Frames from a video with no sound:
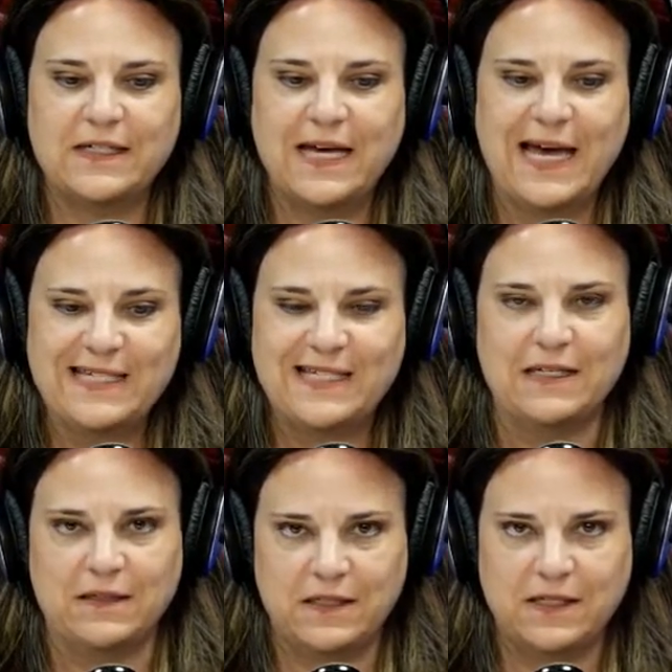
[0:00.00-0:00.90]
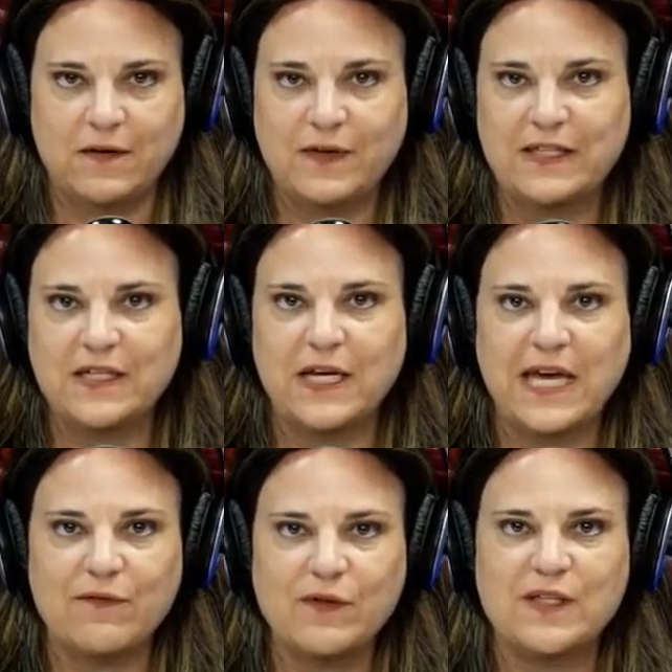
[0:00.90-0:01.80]
essence of, I think,
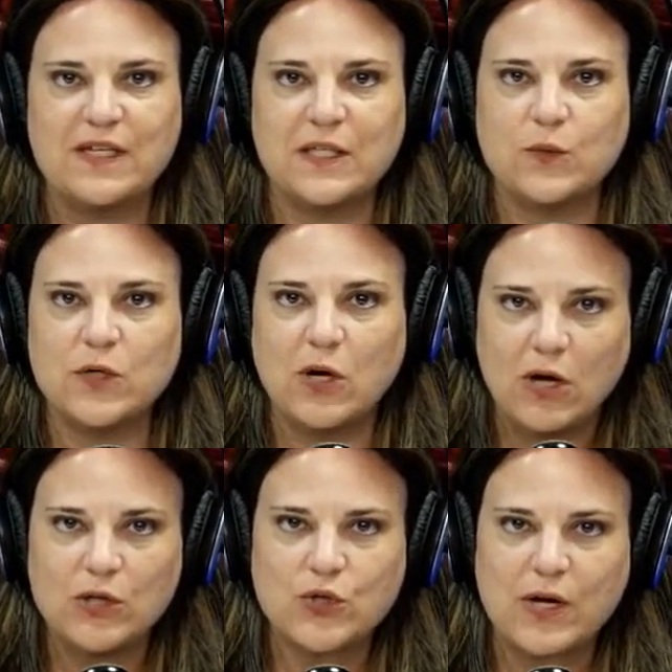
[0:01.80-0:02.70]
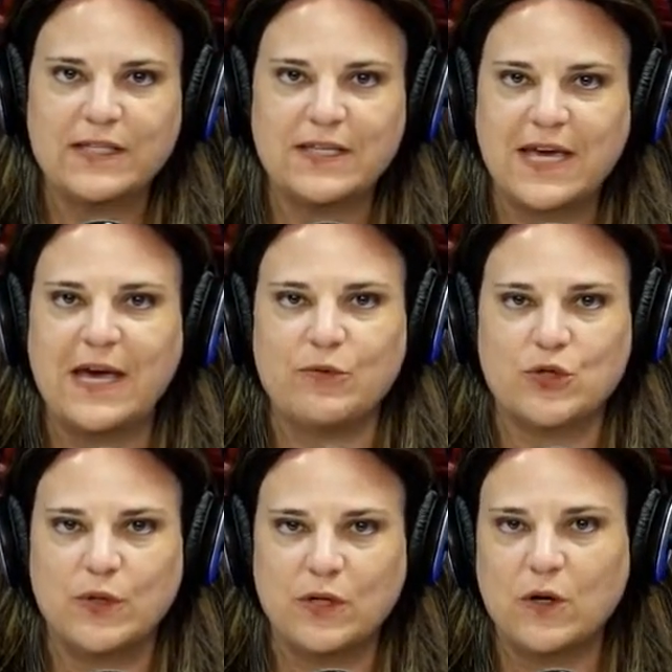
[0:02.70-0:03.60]
everything that we're all trying to
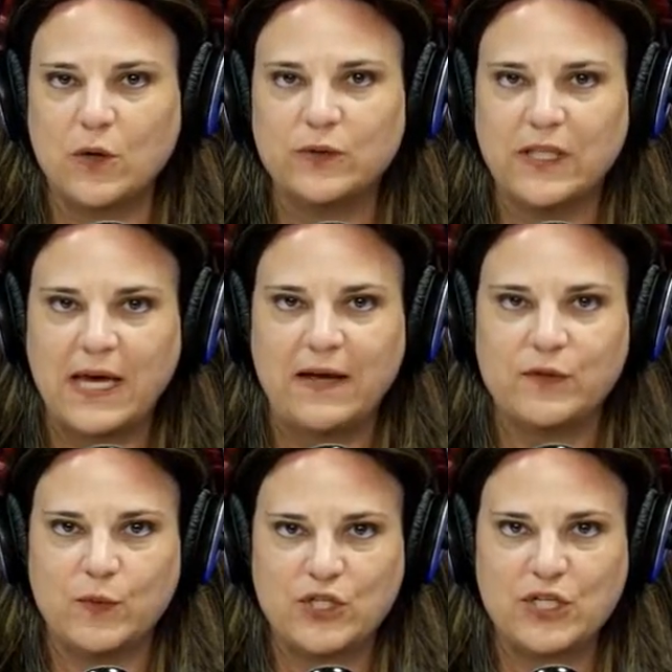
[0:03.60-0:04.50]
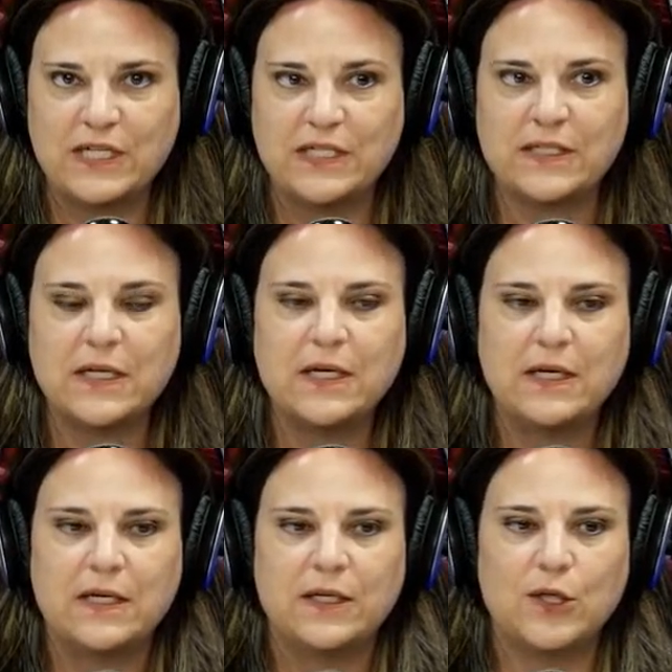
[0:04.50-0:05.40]
capture in our own lives, which is
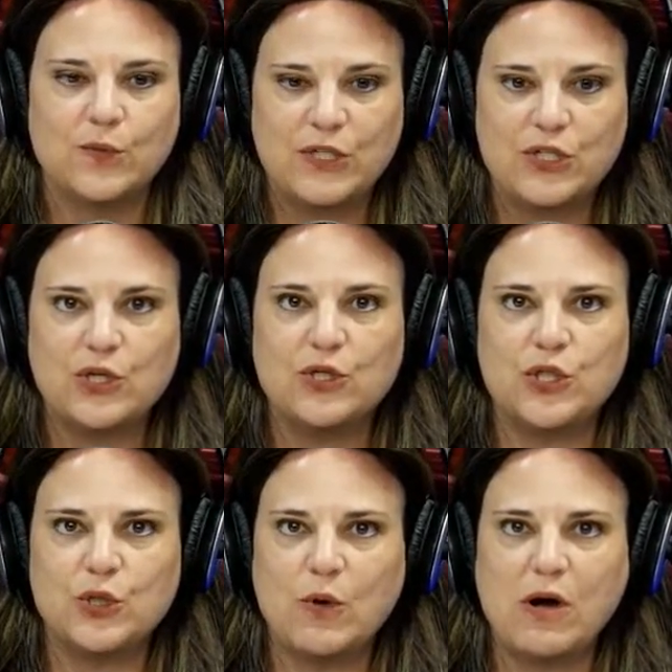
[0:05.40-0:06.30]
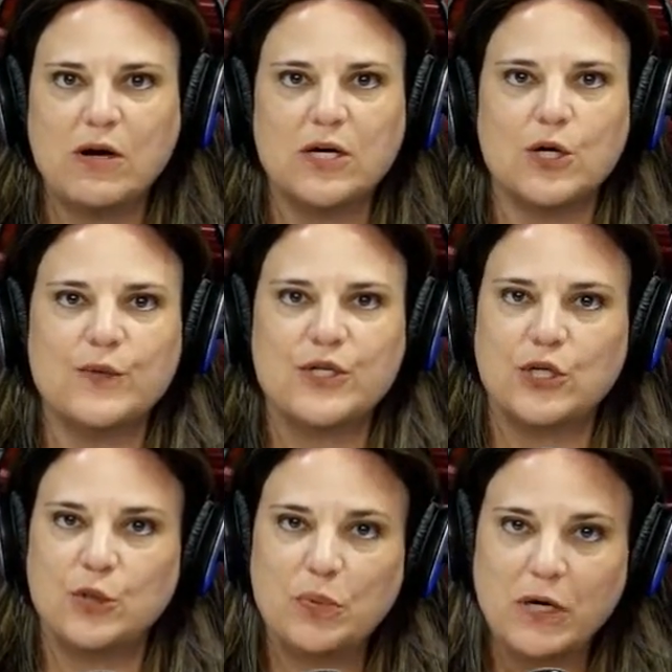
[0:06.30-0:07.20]
the return to our
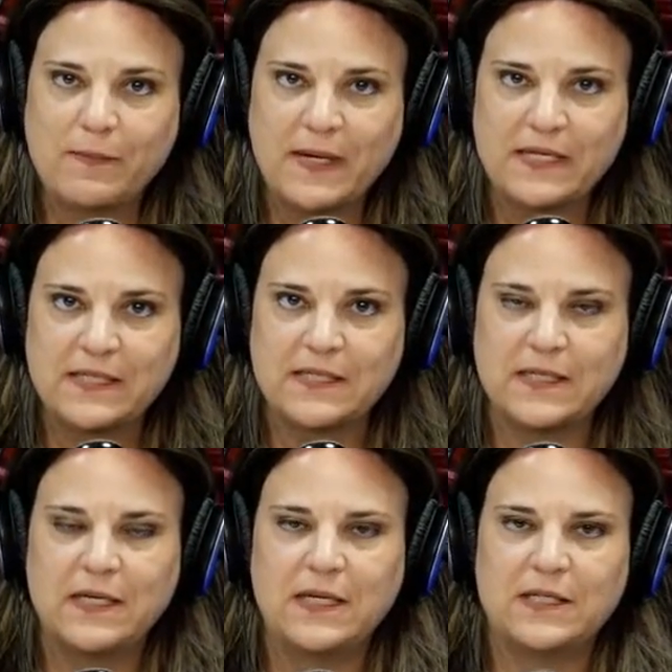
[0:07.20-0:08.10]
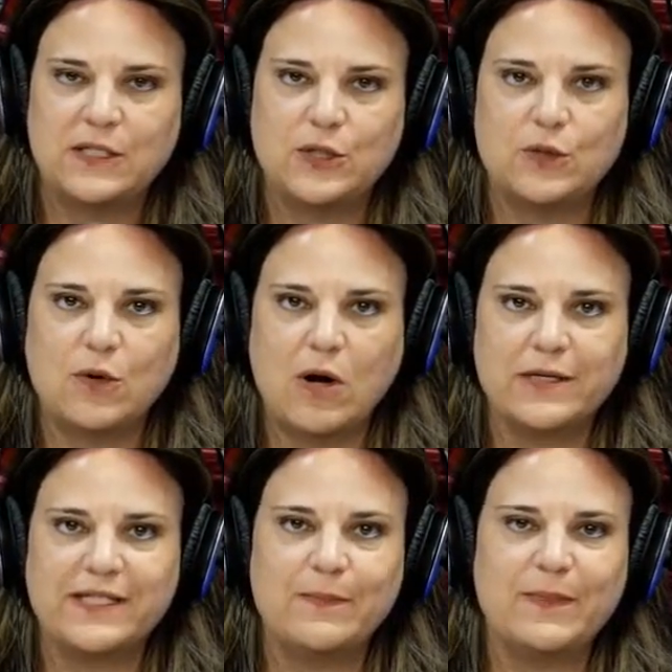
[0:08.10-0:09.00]
original purpose, to our
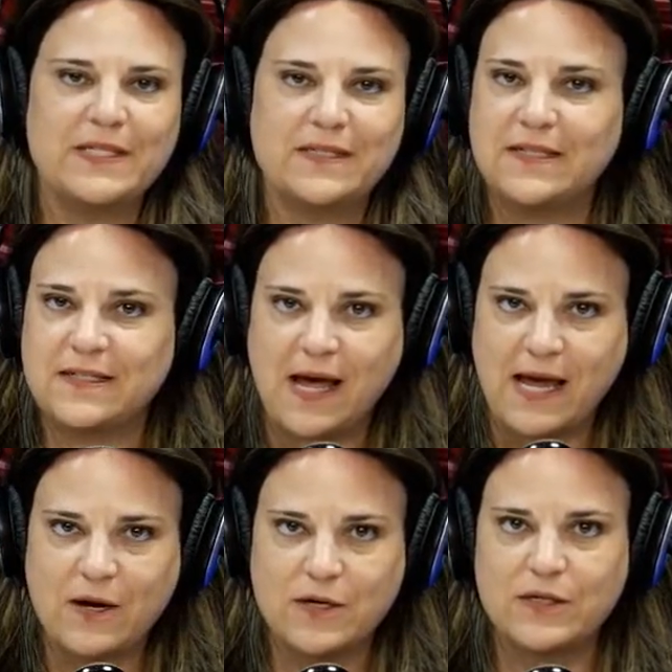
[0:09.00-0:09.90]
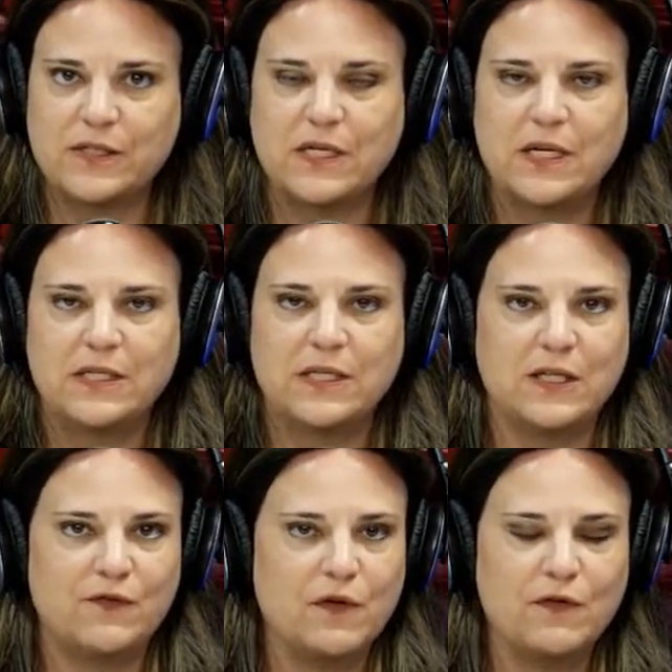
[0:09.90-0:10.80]
deepest desires, to
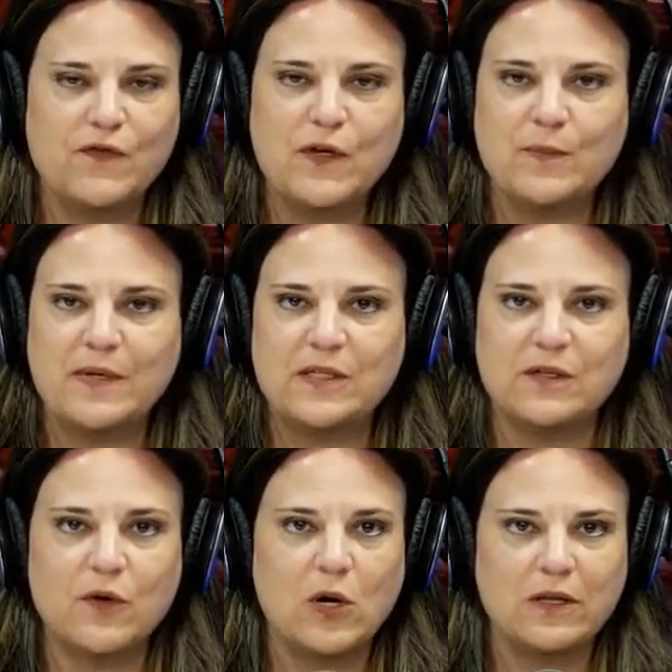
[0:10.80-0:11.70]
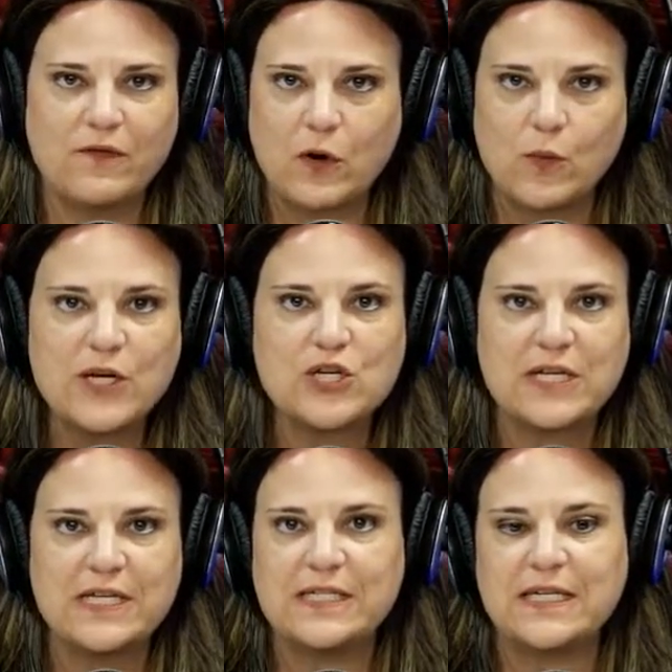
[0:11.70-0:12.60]
the fulfillment of all of our
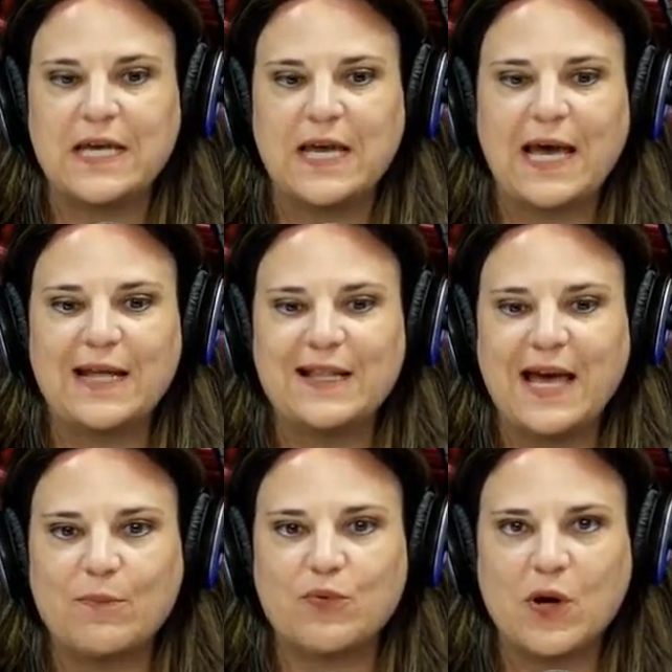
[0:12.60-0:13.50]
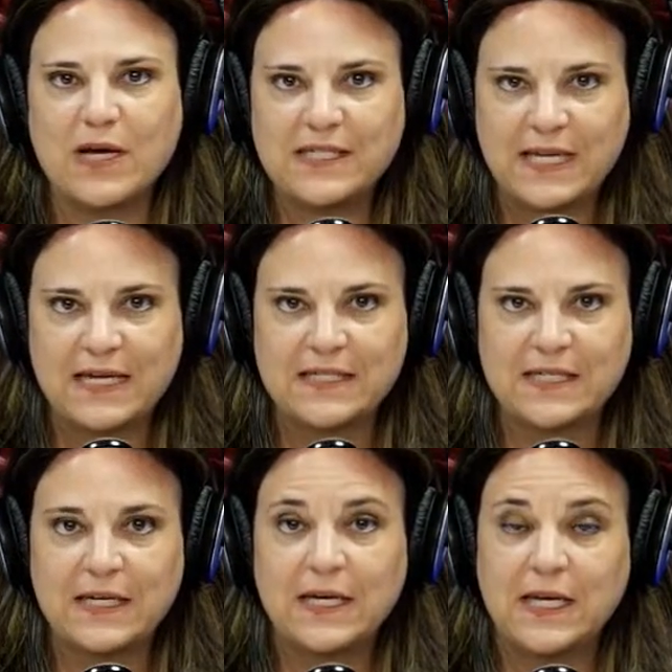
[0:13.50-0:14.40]
wishes. And that process,
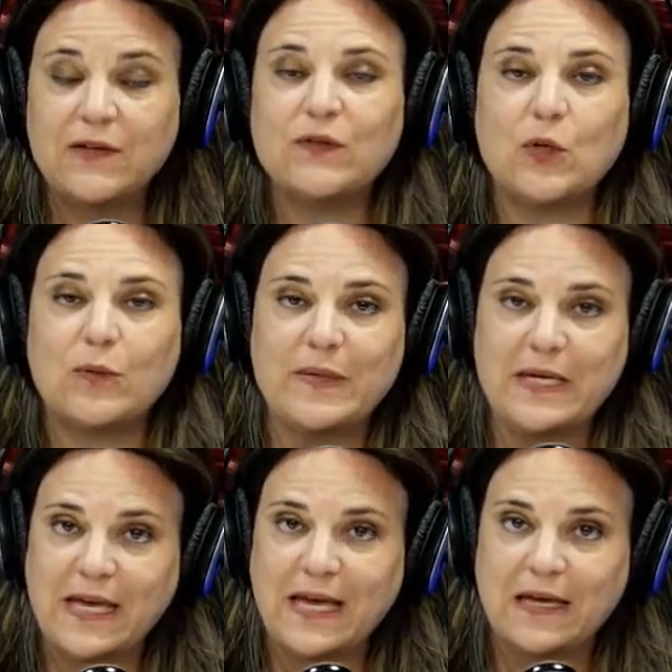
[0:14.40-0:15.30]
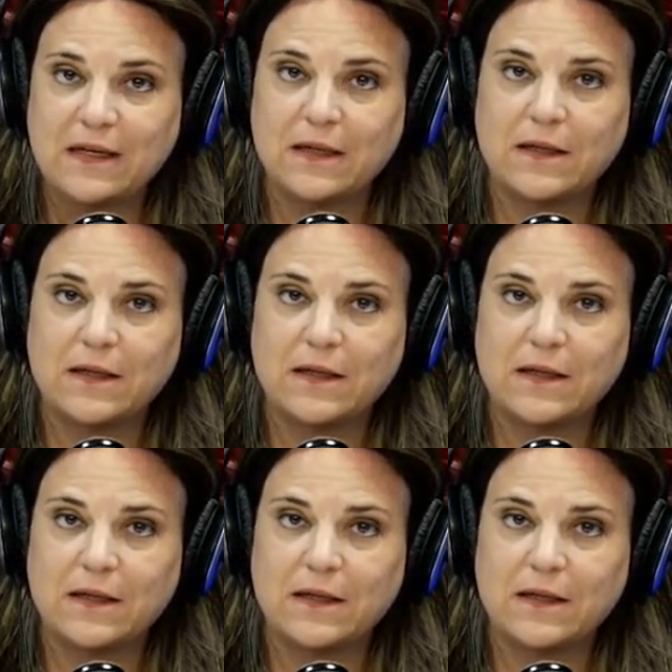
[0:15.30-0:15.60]
even though it began